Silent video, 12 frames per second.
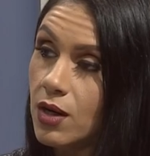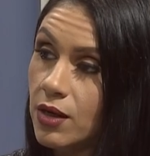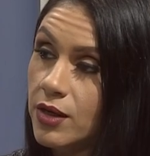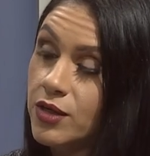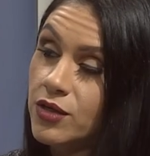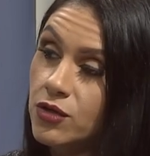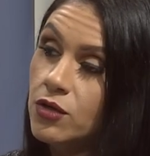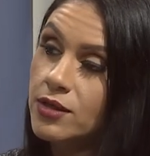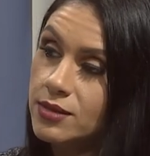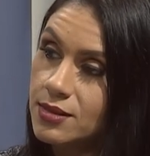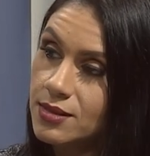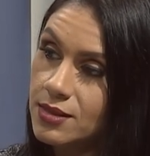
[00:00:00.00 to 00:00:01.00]
who are
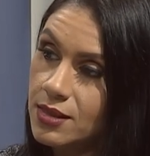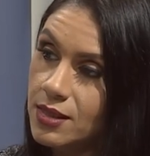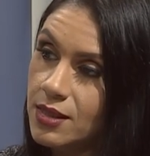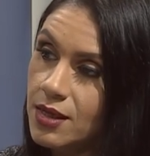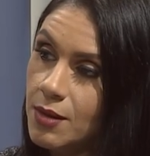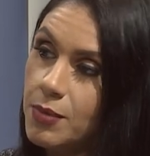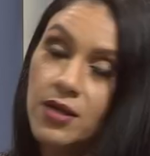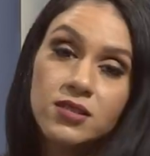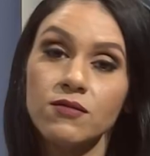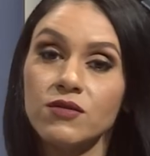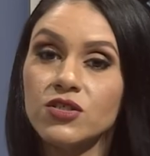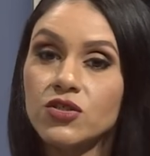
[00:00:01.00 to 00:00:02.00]
not
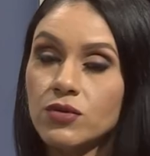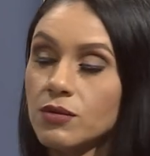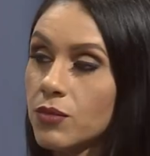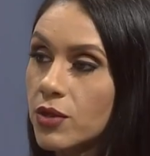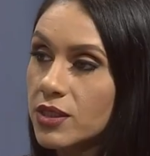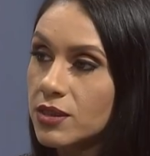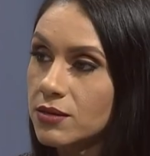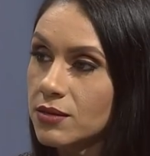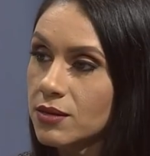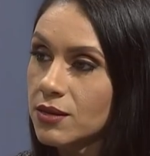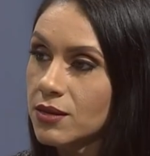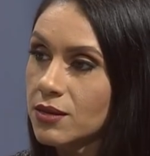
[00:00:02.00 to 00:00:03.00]
Part of the student body?